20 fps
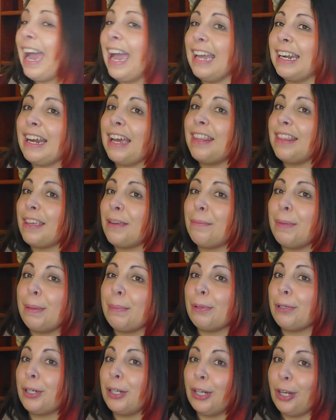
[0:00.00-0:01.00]
and I think
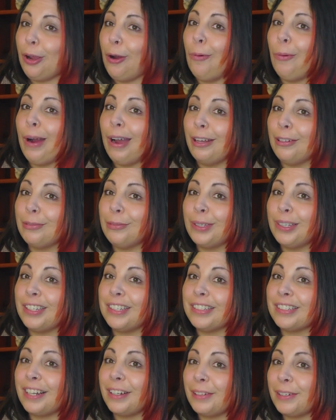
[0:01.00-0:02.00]
people are going to go wild when
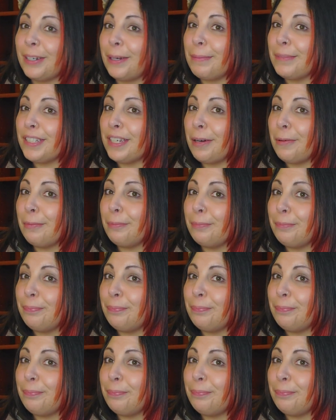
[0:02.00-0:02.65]
this color comes out.